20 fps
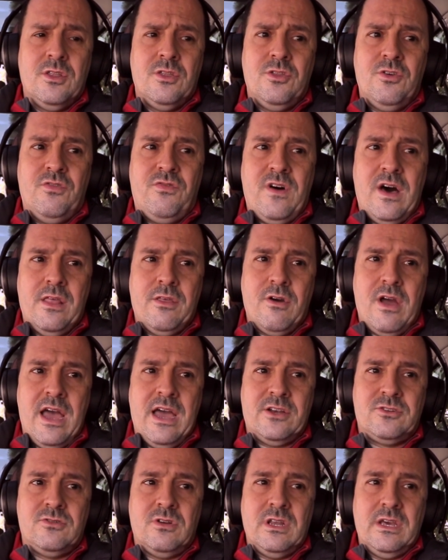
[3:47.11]
the father
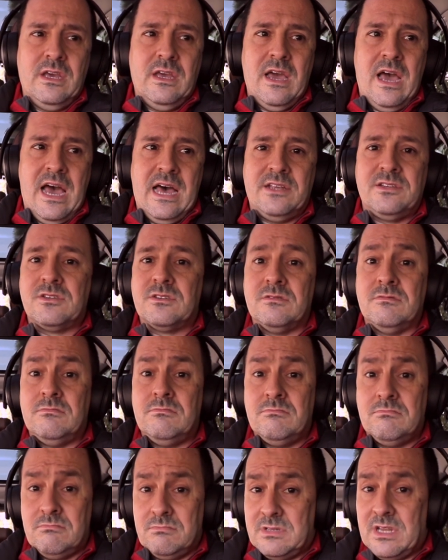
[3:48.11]
actually asked
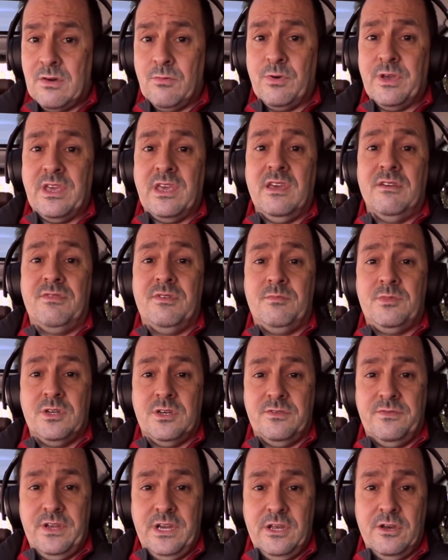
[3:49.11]
that we give him
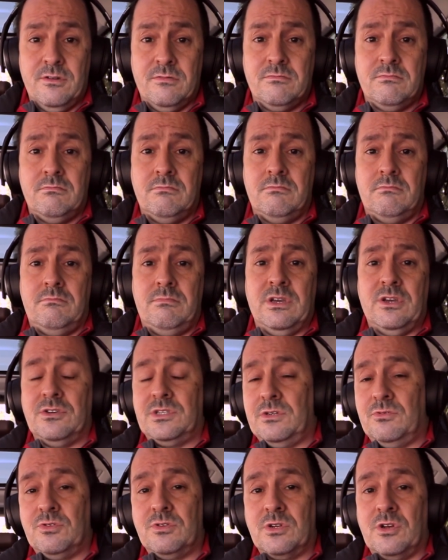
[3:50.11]
the video
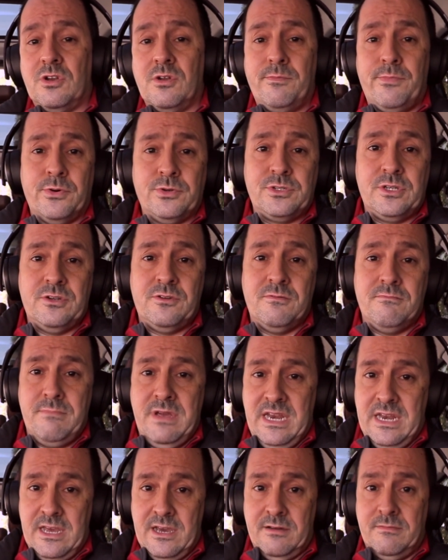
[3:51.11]
because he was going to post it on
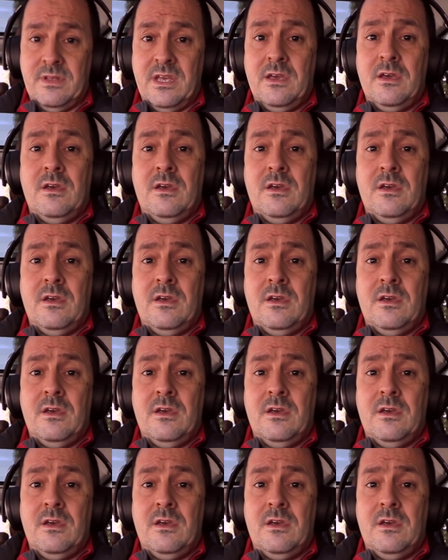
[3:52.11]
media